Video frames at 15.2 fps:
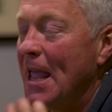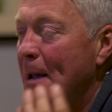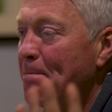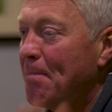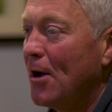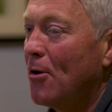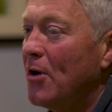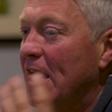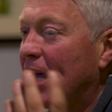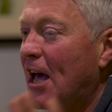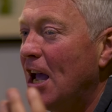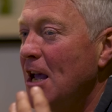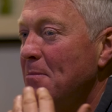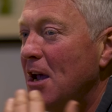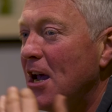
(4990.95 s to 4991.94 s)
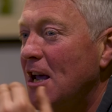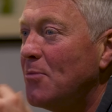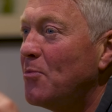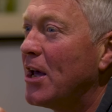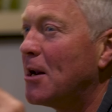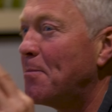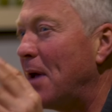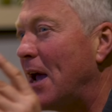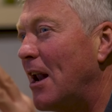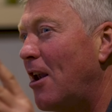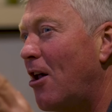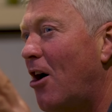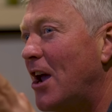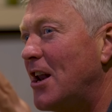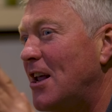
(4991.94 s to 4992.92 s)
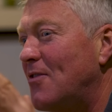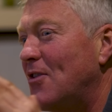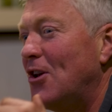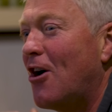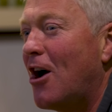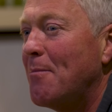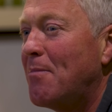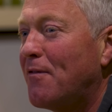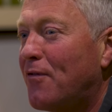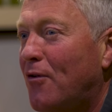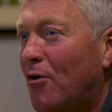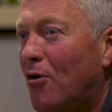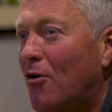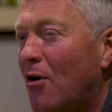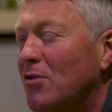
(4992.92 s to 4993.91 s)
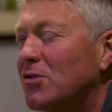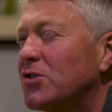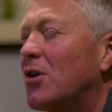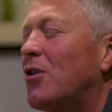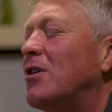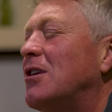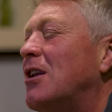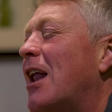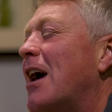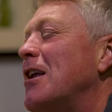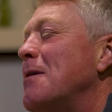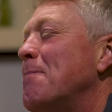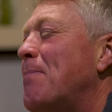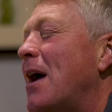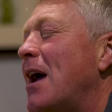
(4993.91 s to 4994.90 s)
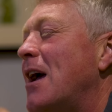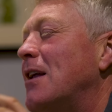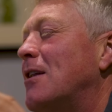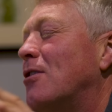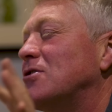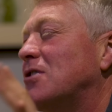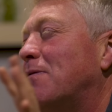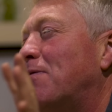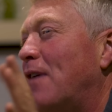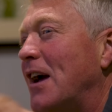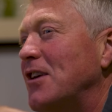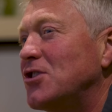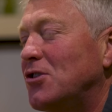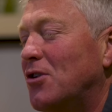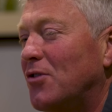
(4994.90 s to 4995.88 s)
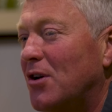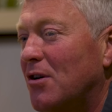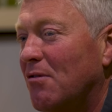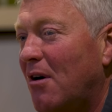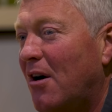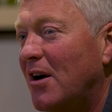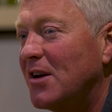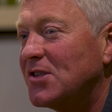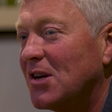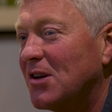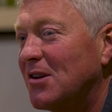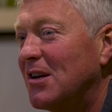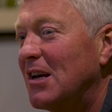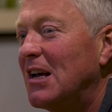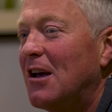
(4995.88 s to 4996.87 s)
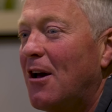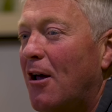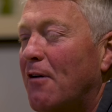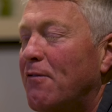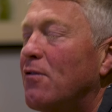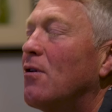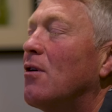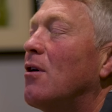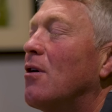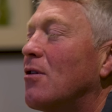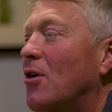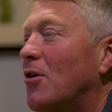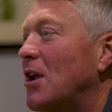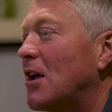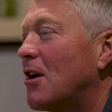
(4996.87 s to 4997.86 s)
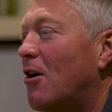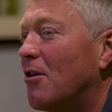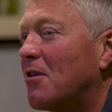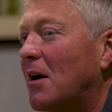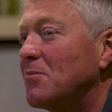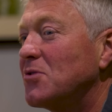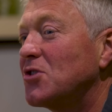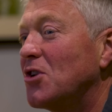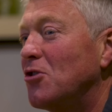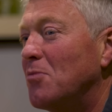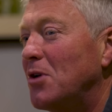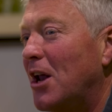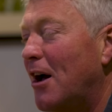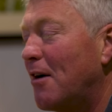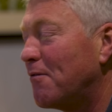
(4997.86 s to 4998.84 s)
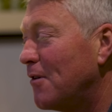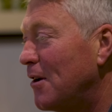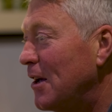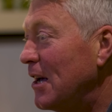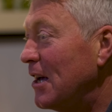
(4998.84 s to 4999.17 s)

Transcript: It built. It came in. We had a bit of lightning the night before. I was laying in bed. Lots of flashing on the horizon, and I thought, oh god, it can't come soon enough.